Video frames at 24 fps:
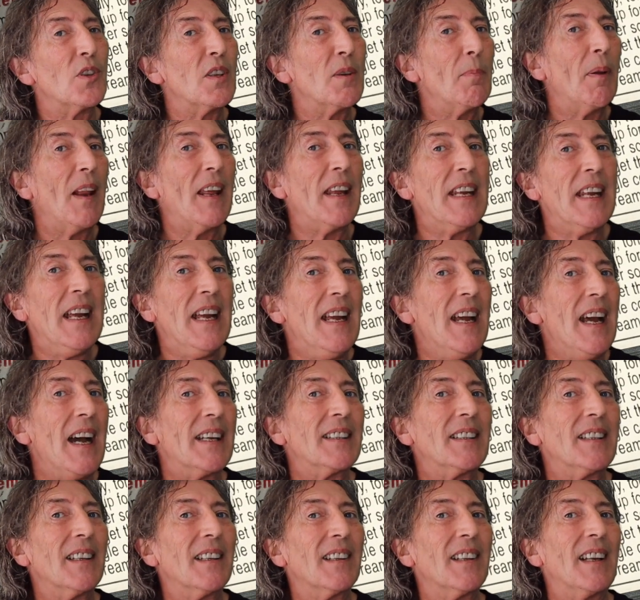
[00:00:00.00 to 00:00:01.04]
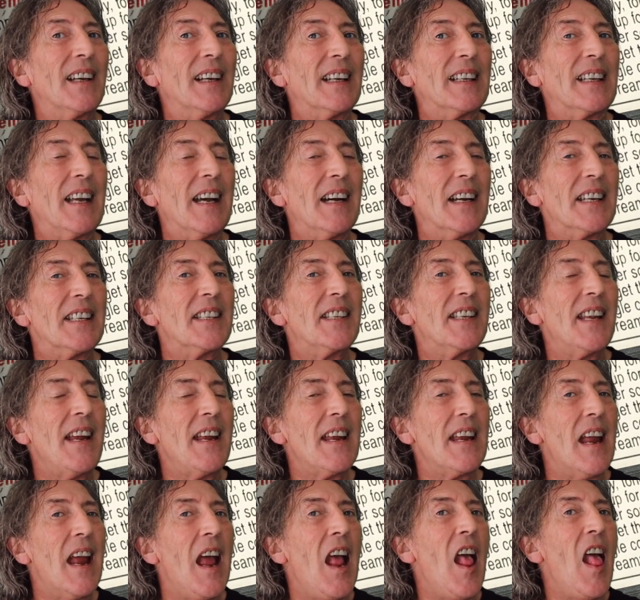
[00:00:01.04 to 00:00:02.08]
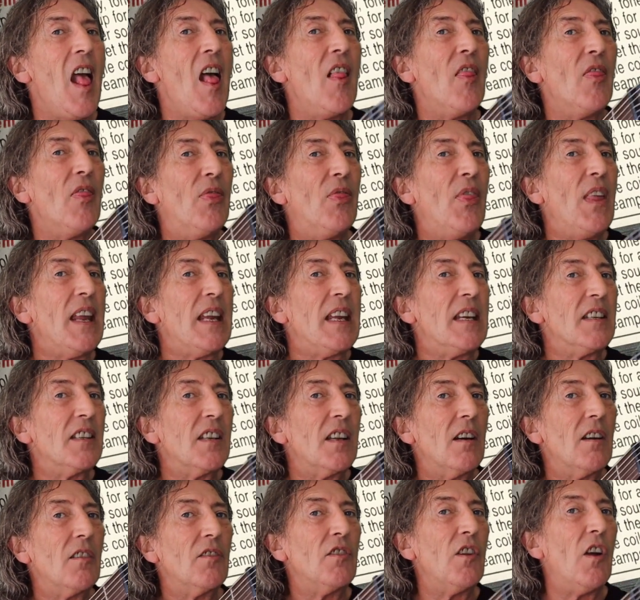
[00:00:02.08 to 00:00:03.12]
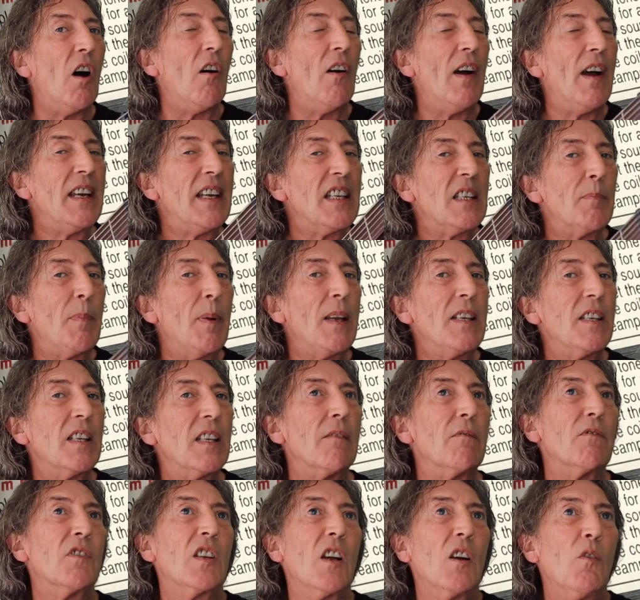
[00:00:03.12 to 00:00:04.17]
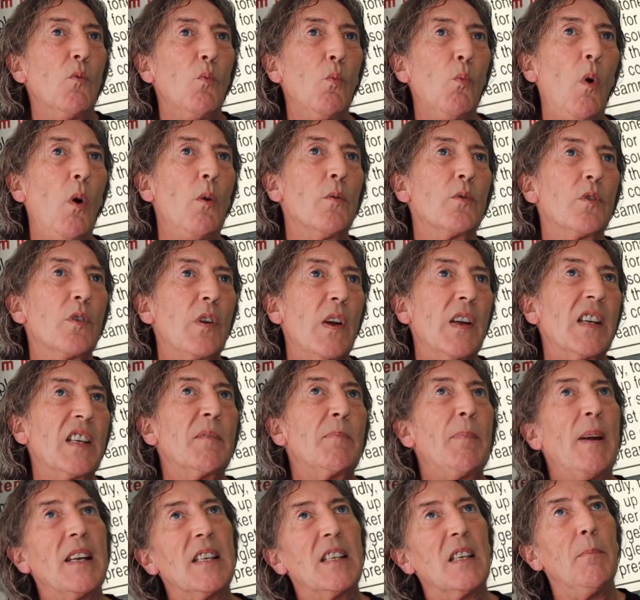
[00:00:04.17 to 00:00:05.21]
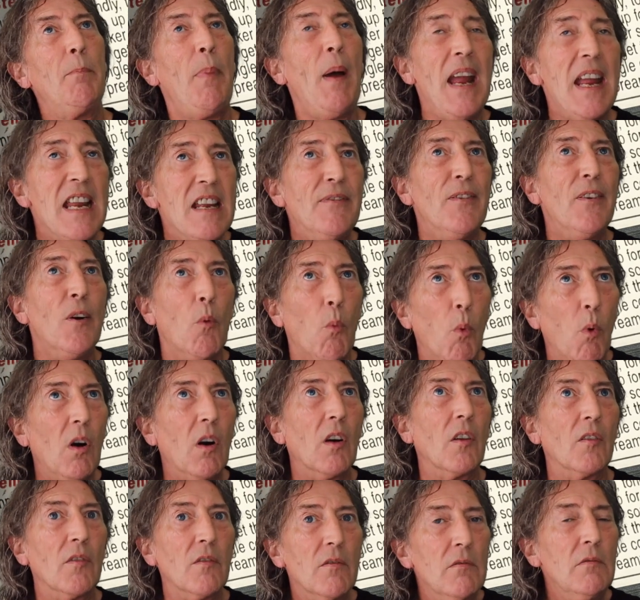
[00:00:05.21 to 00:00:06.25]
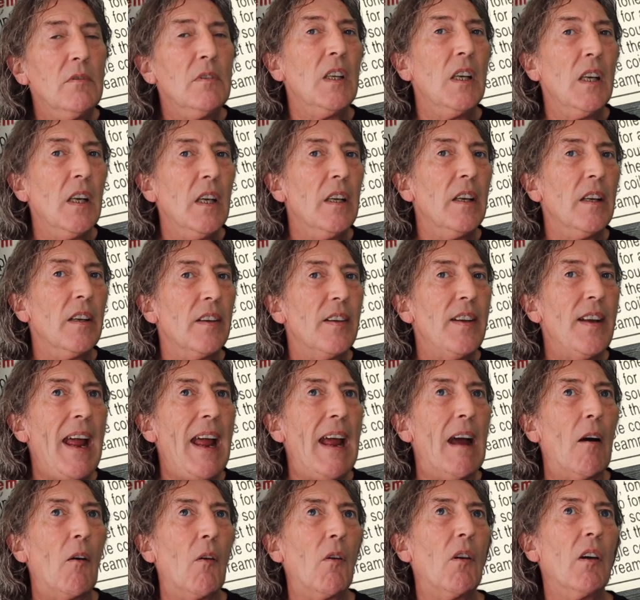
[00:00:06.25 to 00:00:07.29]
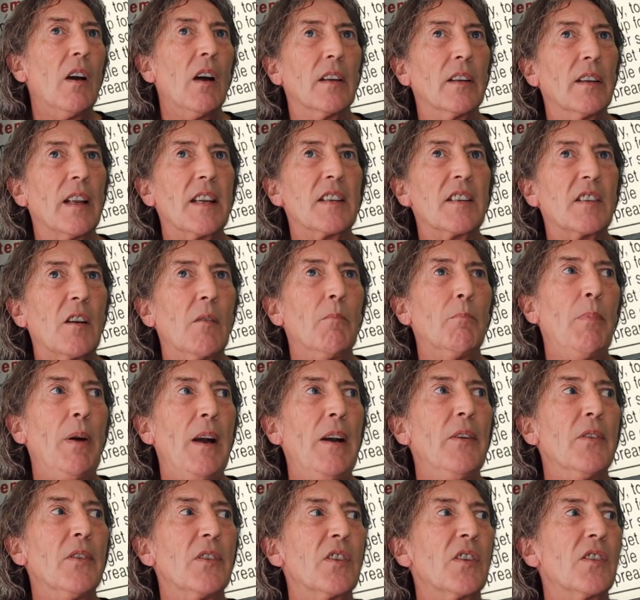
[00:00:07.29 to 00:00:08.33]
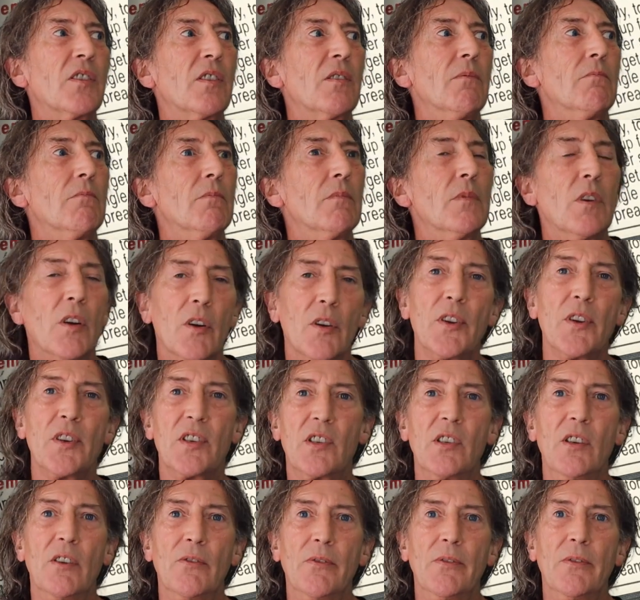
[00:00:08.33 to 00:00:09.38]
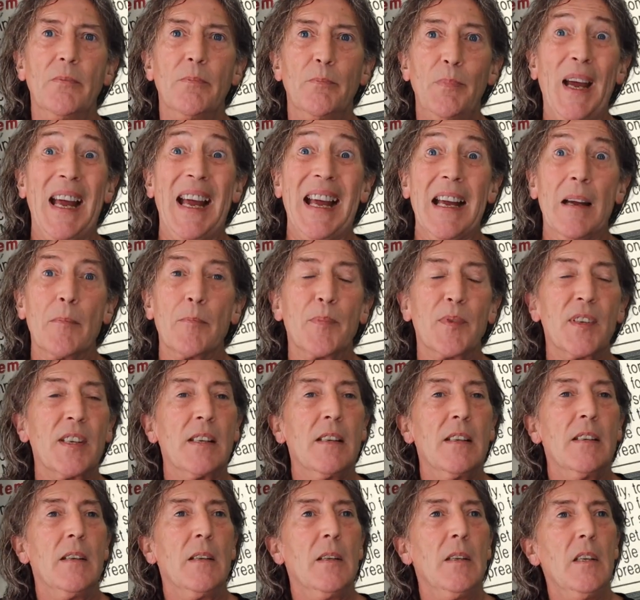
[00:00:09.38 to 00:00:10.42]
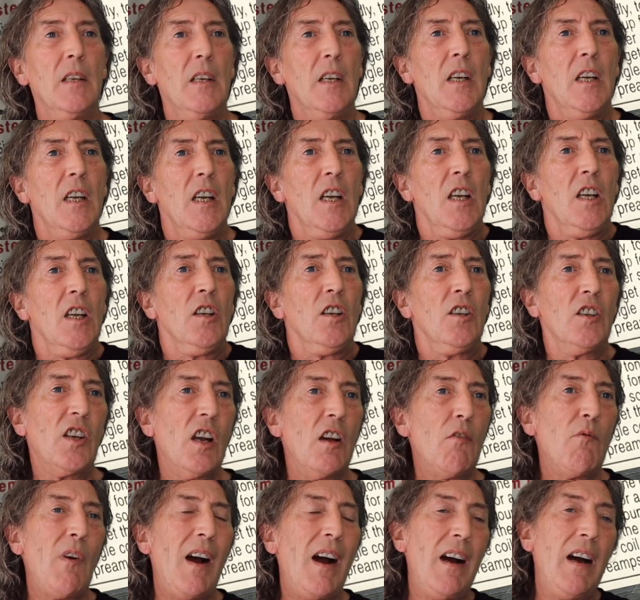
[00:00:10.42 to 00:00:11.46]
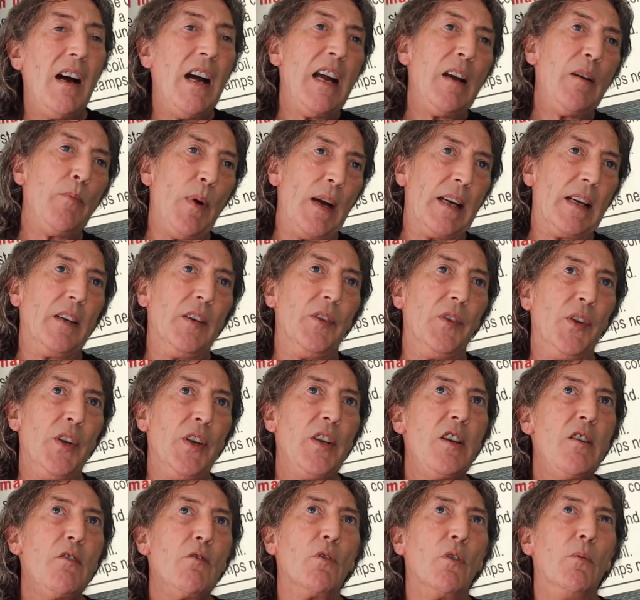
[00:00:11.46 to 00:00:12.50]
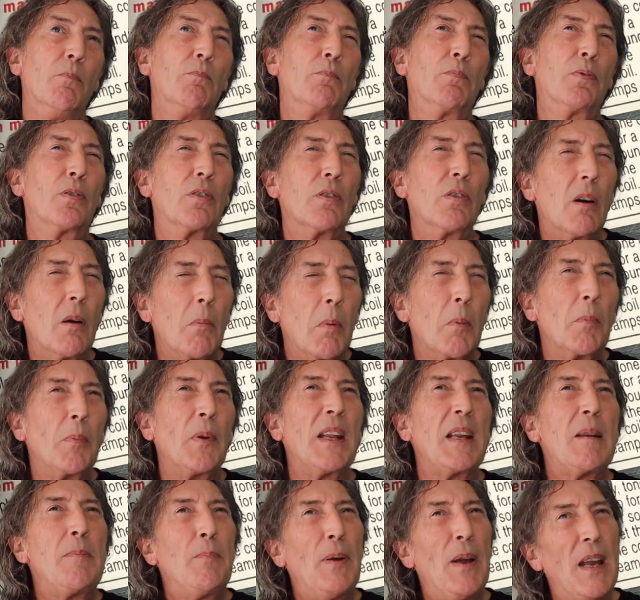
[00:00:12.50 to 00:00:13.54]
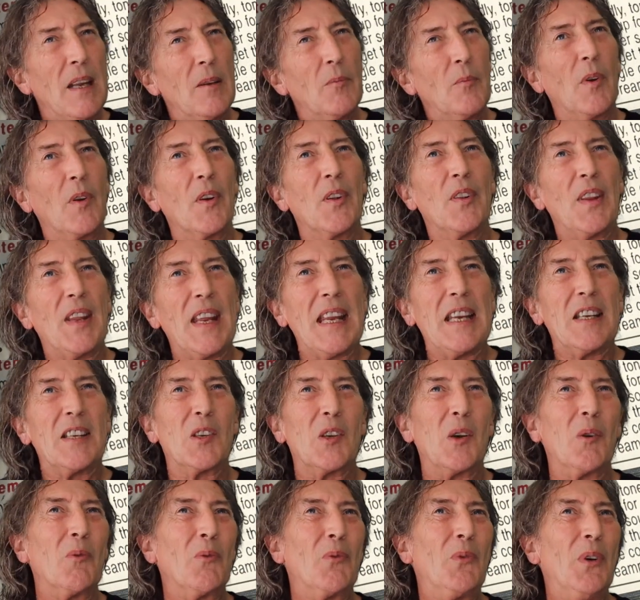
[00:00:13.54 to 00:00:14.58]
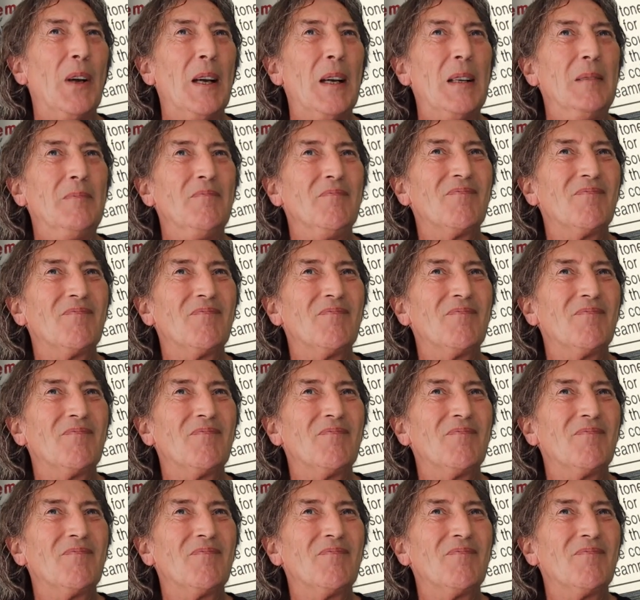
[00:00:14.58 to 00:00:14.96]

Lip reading: to play, and like I say, these are not expensive. So what would you expect to pay for one now? And let's compare it to some other stuff, perhaps. So I reckon that you could probably pick one of these up for